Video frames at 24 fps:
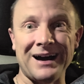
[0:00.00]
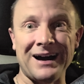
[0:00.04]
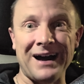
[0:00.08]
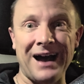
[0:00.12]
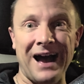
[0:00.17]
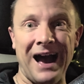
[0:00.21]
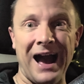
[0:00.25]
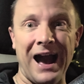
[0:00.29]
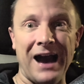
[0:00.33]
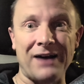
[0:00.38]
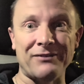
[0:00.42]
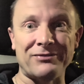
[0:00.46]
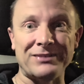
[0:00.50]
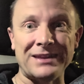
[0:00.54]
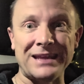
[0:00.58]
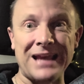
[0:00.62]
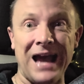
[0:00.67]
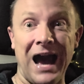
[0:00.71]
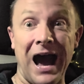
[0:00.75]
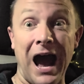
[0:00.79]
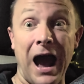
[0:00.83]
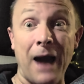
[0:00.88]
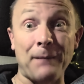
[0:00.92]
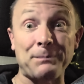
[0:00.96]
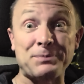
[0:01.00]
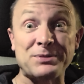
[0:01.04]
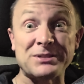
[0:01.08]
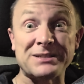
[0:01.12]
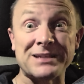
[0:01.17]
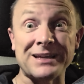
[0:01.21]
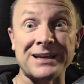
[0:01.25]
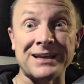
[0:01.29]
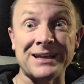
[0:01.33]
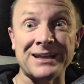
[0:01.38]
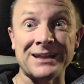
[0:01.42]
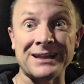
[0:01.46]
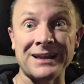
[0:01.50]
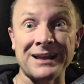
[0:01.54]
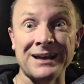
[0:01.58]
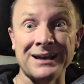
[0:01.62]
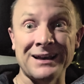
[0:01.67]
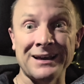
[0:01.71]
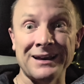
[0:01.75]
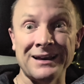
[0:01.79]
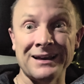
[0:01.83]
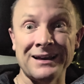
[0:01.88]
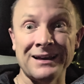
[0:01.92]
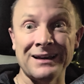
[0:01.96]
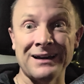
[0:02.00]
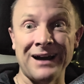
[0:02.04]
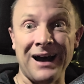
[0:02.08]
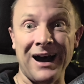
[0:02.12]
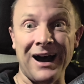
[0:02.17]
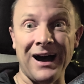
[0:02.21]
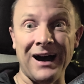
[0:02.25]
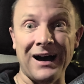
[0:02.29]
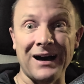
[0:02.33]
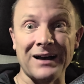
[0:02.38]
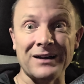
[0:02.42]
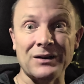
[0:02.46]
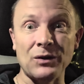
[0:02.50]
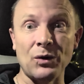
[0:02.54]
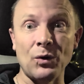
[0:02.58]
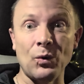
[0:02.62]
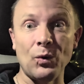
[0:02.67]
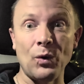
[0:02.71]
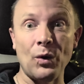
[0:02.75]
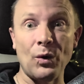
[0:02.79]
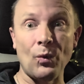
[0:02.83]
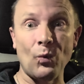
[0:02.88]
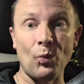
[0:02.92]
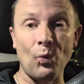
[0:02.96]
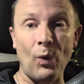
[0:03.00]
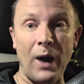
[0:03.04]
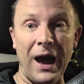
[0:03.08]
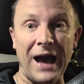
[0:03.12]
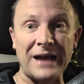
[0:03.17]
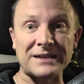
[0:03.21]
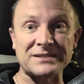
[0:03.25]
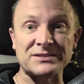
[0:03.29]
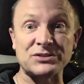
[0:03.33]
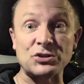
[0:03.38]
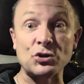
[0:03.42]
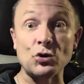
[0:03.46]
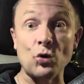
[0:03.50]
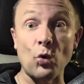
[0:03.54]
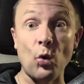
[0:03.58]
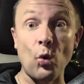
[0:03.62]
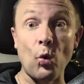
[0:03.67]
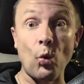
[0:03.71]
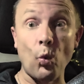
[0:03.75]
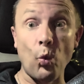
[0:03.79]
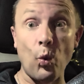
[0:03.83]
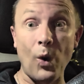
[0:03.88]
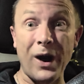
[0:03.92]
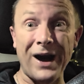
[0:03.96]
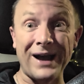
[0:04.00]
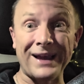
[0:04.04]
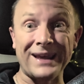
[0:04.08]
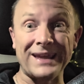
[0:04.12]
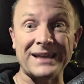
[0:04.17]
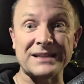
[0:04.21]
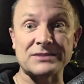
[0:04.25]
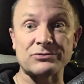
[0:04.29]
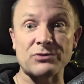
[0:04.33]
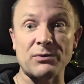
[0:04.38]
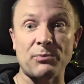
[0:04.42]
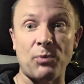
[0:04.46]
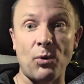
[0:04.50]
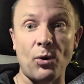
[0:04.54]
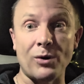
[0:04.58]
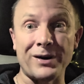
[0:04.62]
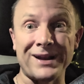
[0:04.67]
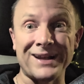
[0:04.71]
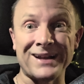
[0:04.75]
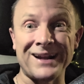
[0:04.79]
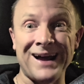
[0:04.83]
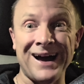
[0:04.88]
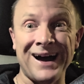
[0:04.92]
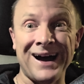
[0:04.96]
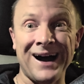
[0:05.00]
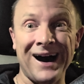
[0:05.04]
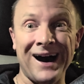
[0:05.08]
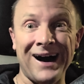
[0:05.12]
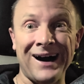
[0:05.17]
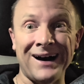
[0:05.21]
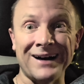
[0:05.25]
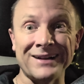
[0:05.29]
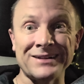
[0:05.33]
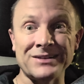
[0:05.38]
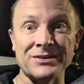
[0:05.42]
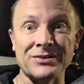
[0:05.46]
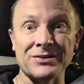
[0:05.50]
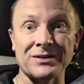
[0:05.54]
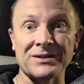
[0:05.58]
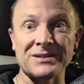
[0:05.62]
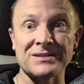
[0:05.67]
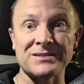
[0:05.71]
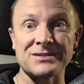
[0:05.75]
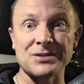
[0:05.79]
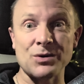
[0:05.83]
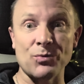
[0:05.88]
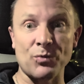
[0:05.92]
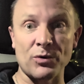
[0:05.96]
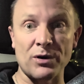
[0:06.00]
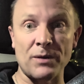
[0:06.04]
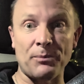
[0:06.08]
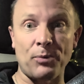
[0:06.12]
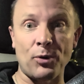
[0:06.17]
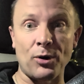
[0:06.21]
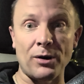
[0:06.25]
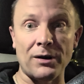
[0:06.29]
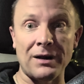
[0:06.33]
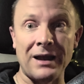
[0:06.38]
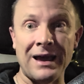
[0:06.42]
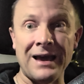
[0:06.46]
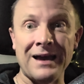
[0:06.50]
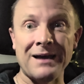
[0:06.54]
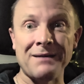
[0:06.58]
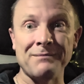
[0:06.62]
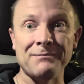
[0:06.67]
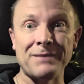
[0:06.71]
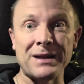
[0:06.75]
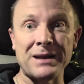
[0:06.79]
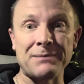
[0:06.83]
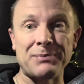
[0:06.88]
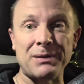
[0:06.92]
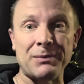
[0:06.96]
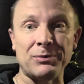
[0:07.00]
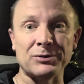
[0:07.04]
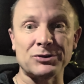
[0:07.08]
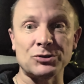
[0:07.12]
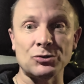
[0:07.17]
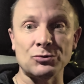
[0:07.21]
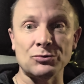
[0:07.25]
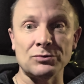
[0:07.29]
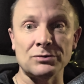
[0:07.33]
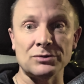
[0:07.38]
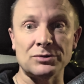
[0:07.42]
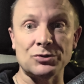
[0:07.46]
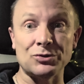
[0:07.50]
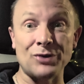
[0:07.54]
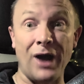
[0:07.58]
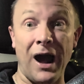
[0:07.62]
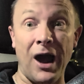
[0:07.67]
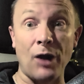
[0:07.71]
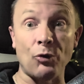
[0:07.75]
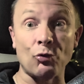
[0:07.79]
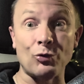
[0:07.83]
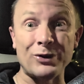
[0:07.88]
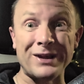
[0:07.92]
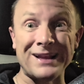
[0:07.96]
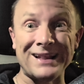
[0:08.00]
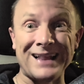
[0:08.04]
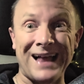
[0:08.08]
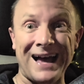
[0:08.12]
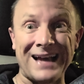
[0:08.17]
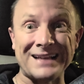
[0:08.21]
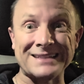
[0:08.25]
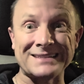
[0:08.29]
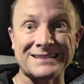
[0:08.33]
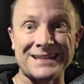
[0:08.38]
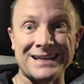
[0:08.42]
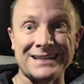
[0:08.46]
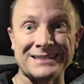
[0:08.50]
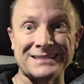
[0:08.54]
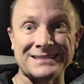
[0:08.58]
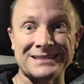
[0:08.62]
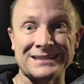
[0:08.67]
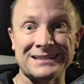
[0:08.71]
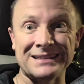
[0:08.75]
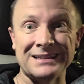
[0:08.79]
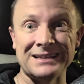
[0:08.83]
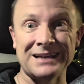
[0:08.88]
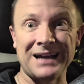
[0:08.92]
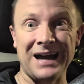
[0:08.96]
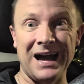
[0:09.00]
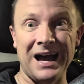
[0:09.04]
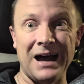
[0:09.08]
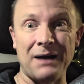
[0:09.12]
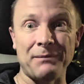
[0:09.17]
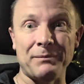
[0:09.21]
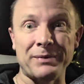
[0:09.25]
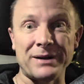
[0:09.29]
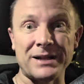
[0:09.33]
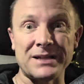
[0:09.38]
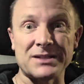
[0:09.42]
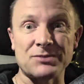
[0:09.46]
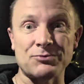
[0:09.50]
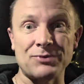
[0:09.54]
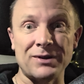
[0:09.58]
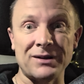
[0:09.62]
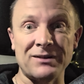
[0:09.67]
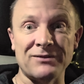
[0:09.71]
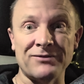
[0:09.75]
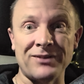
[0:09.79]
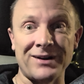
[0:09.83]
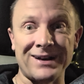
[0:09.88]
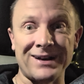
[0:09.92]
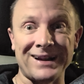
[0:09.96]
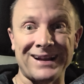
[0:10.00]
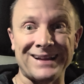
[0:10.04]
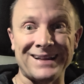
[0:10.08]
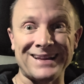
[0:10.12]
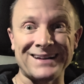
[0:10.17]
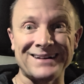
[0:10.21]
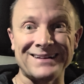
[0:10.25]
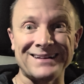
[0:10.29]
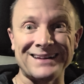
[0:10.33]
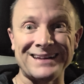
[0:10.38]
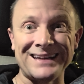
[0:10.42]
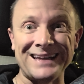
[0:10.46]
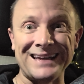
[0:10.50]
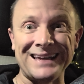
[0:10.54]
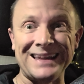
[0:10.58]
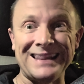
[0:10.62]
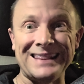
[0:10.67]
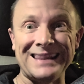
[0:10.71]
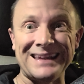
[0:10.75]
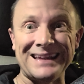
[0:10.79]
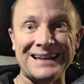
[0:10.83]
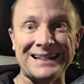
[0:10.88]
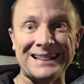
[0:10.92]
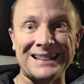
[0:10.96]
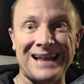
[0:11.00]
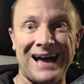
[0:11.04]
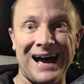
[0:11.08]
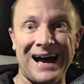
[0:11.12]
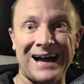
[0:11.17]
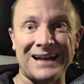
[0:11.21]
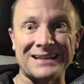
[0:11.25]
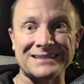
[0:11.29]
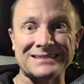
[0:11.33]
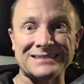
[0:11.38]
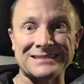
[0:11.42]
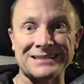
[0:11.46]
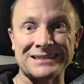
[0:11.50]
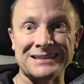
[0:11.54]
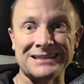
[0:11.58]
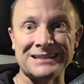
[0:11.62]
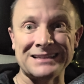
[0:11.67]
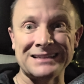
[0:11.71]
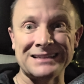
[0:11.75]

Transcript: have the option on as to what gets reported on your consumer report. Many people do not realize this, but it's written very clearly in the laws.